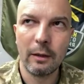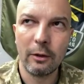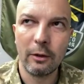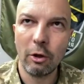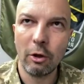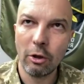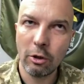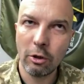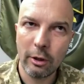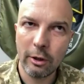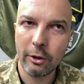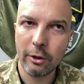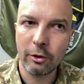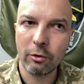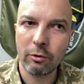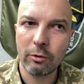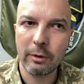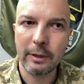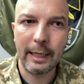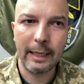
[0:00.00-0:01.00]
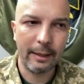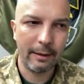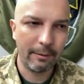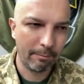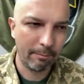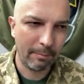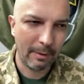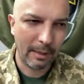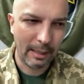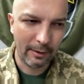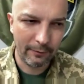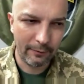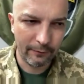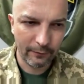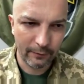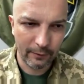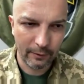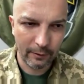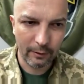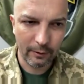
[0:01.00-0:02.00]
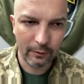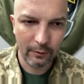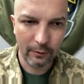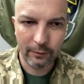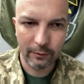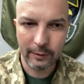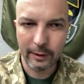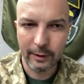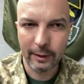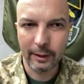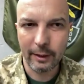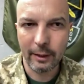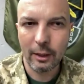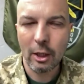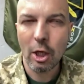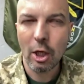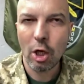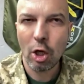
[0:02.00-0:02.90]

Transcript: not only Ukraine, but the